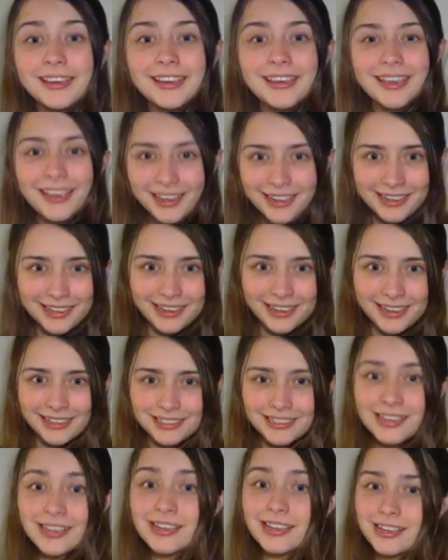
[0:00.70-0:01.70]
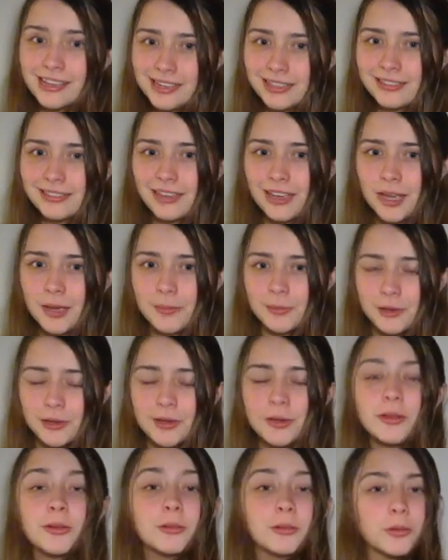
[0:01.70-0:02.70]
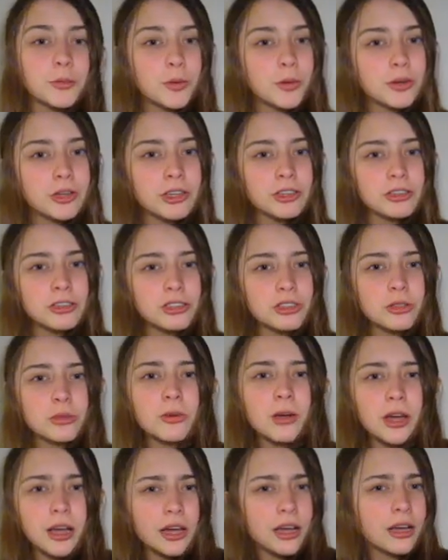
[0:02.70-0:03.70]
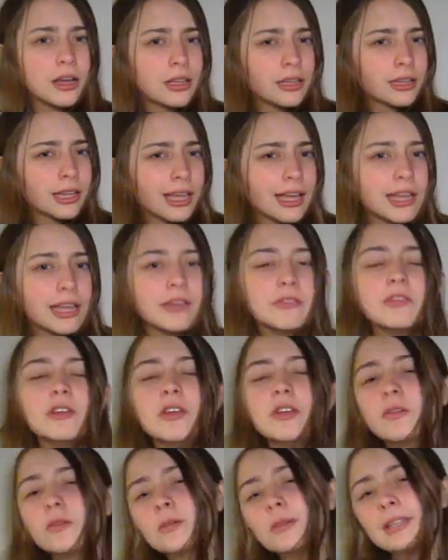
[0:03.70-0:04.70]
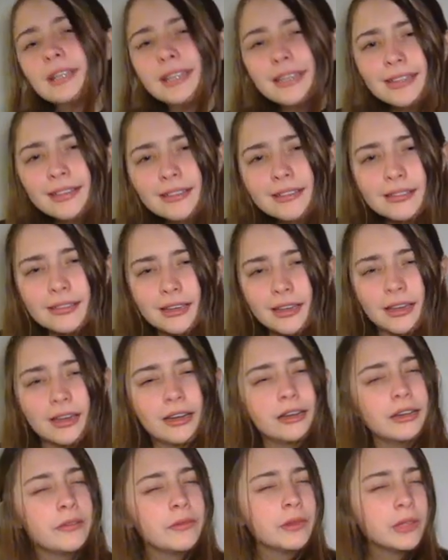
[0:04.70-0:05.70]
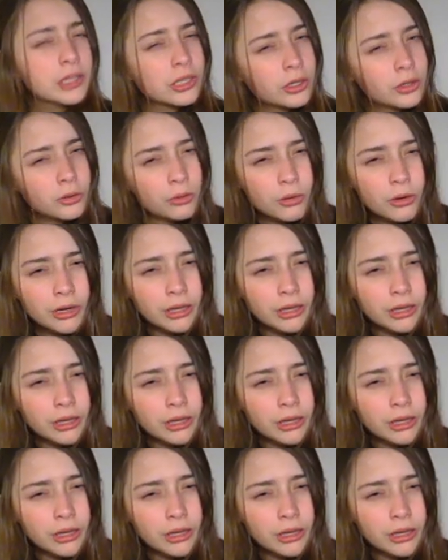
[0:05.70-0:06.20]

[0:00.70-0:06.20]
Hey guys, it's Emma, reporting to you alive from the inside of a LaCroix